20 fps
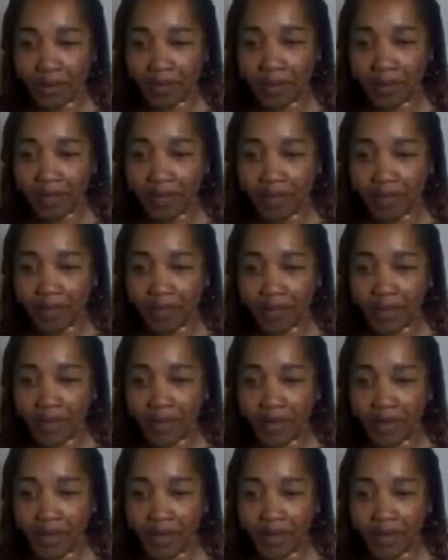
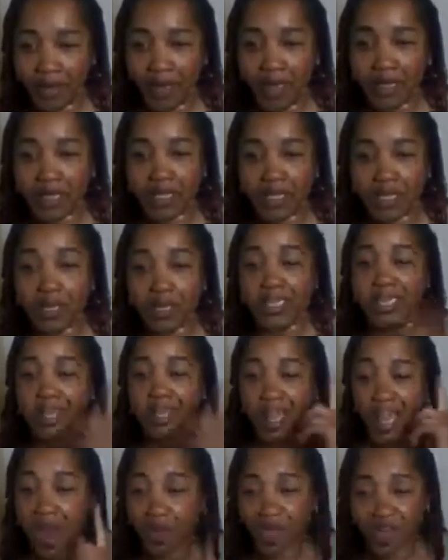So I would advise,